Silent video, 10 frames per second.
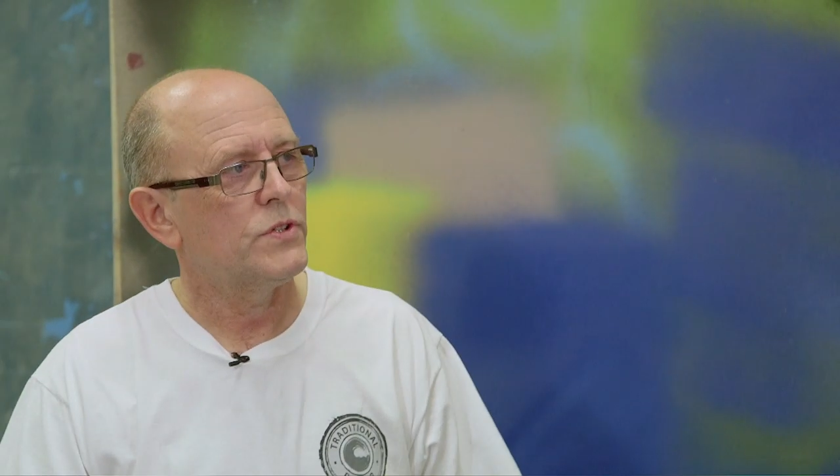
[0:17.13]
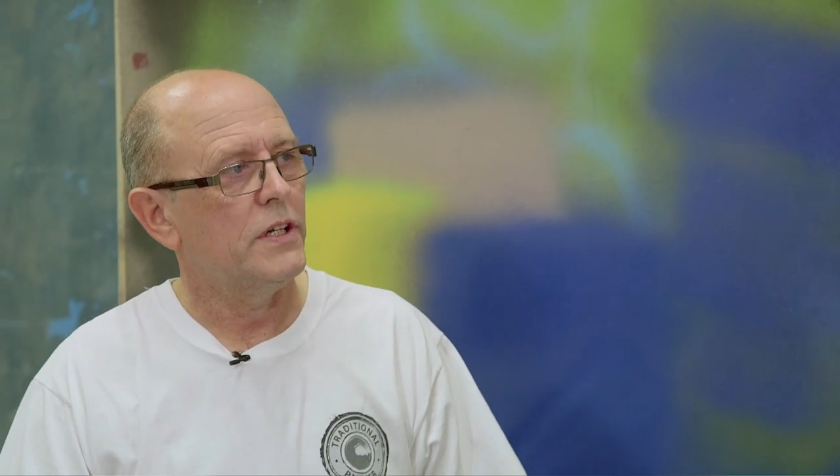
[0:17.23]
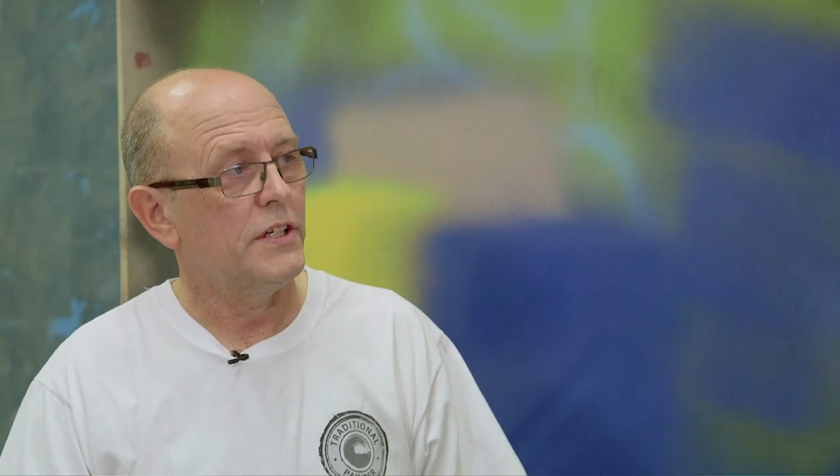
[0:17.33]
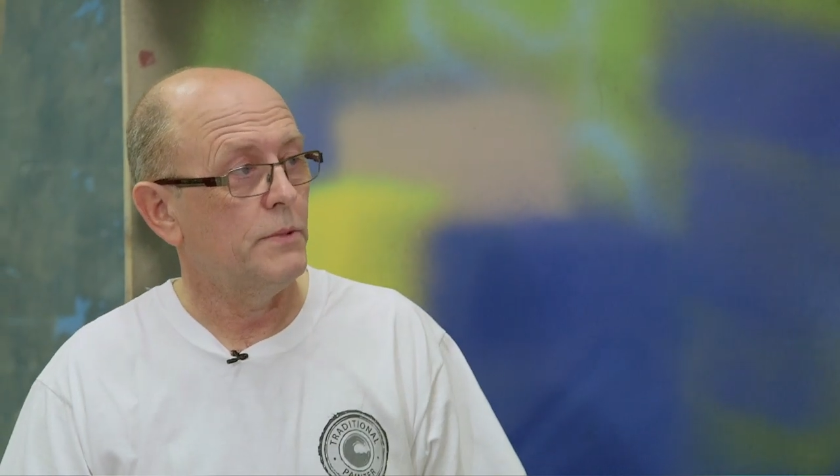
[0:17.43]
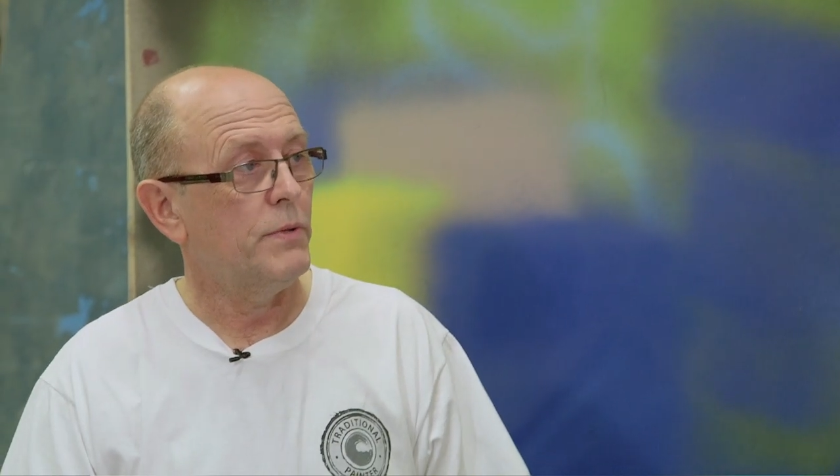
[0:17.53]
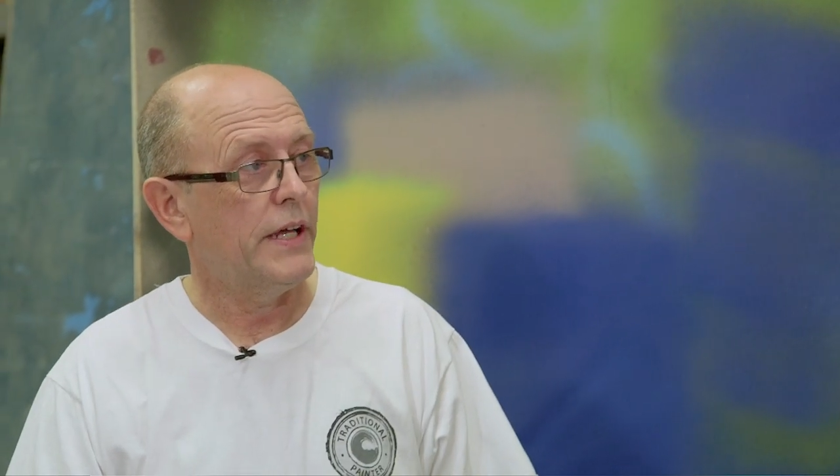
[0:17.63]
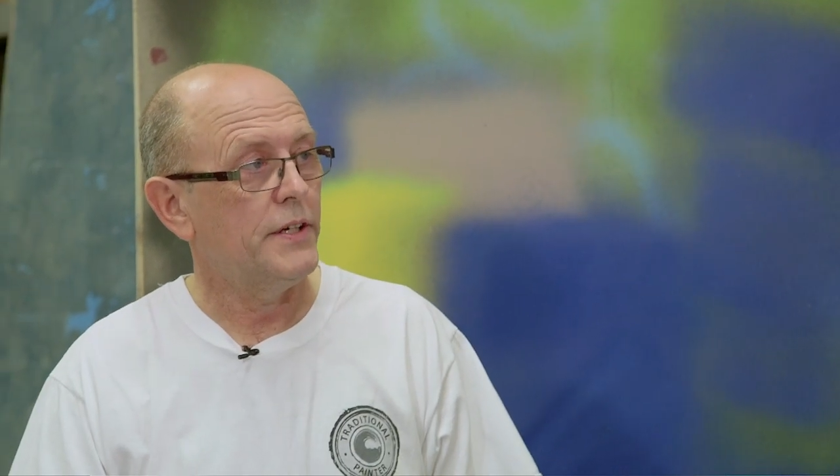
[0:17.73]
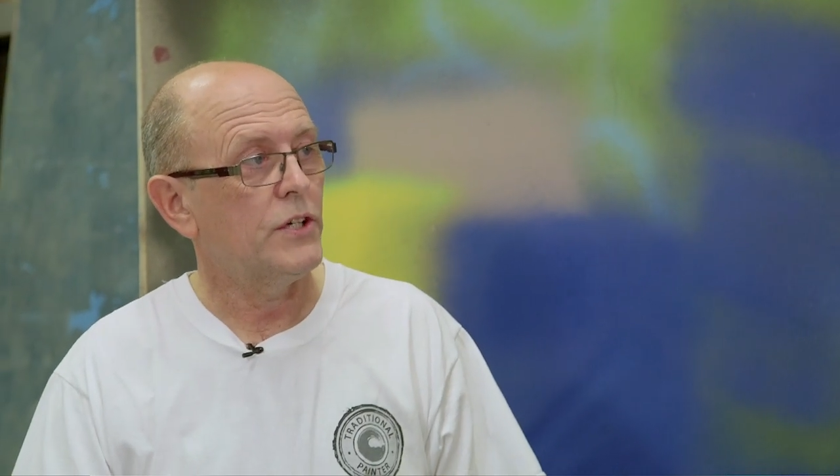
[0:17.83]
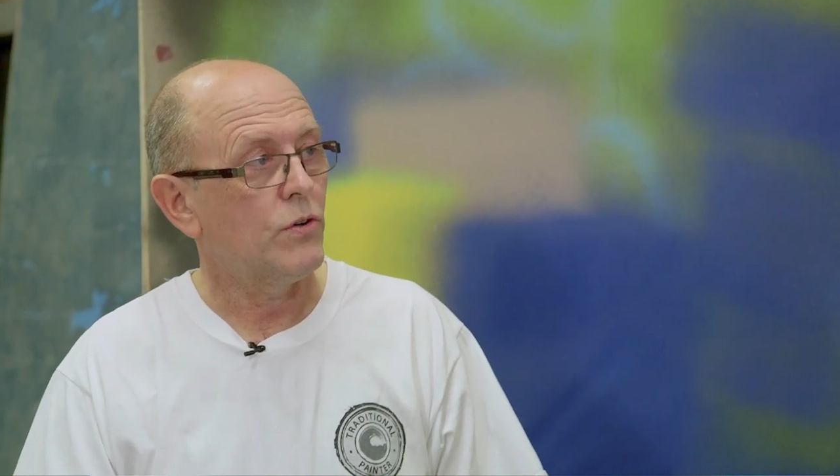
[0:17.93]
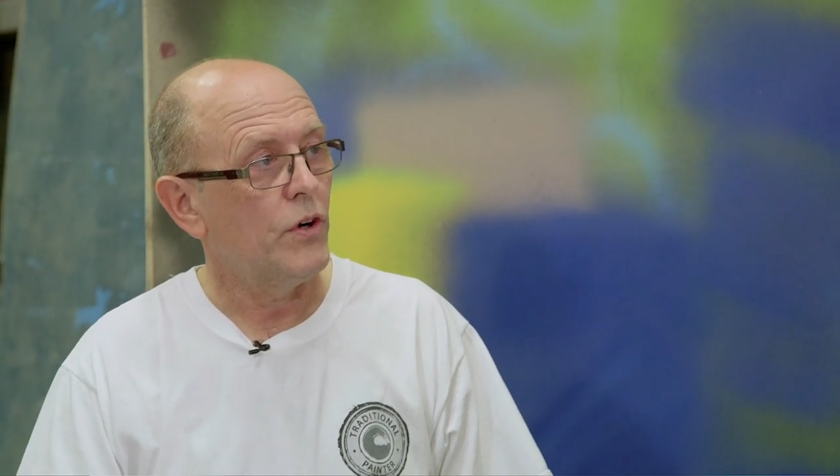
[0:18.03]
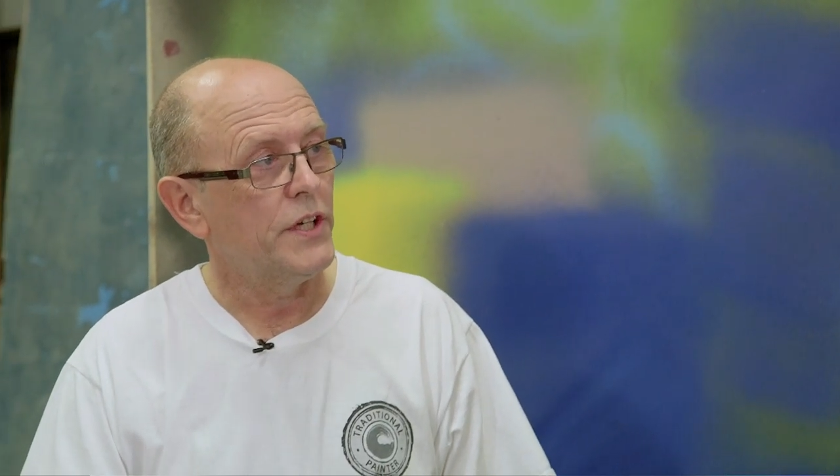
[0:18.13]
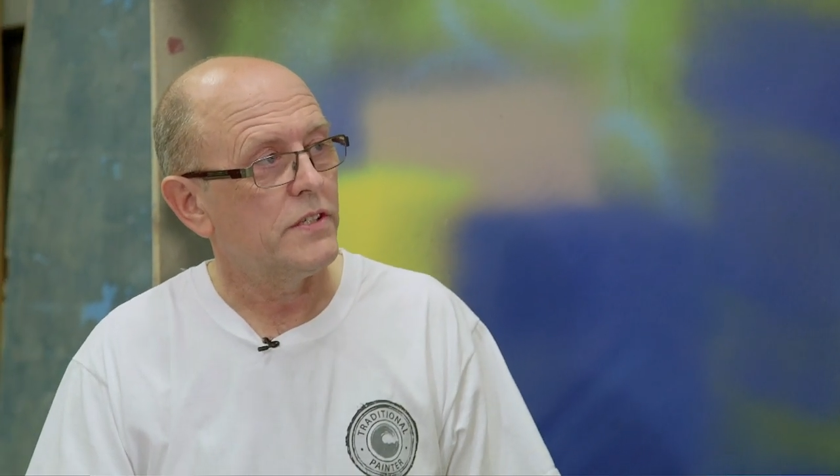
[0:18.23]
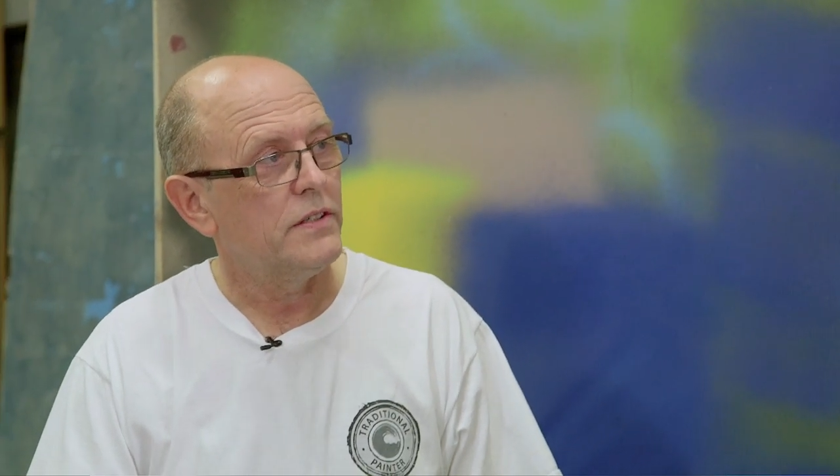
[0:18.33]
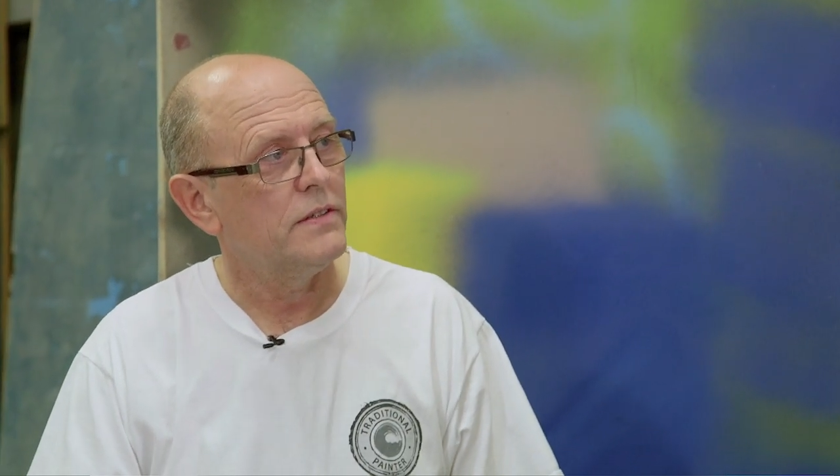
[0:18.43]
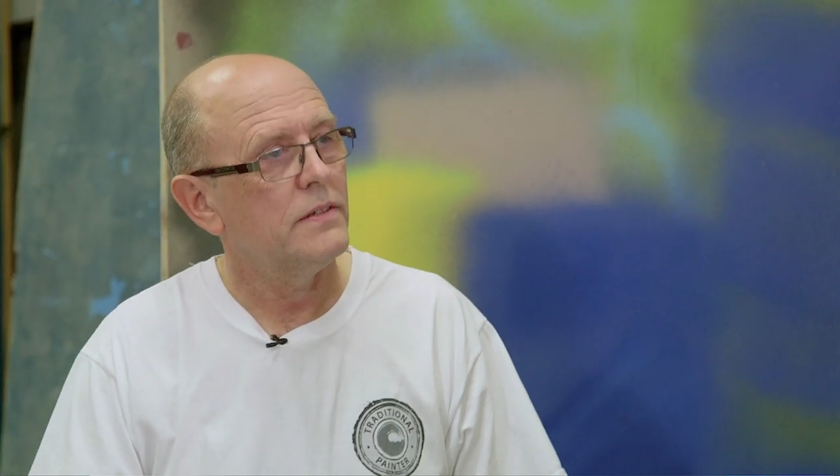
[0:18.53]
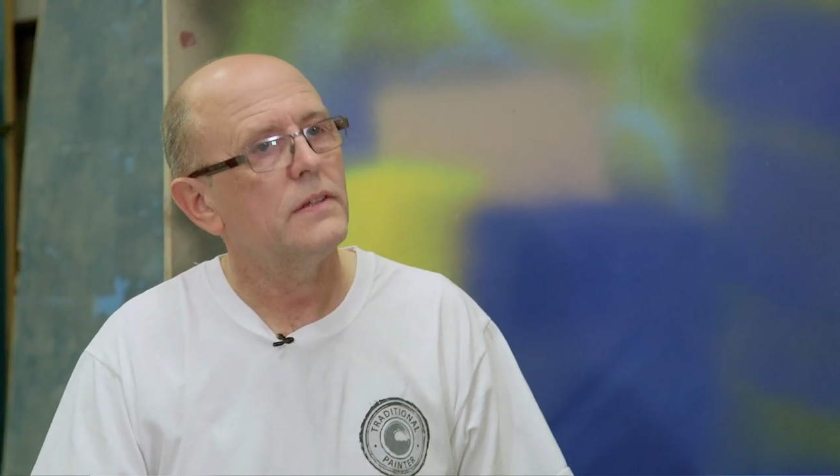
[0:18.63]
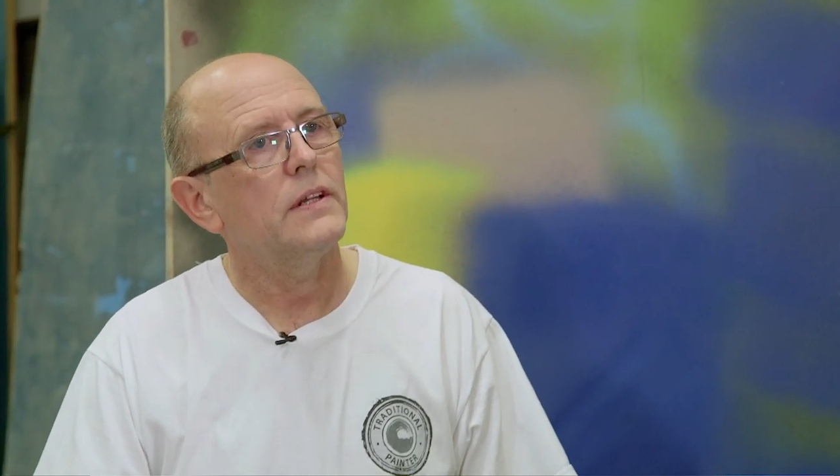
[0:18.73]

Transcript: started by Andy Crichton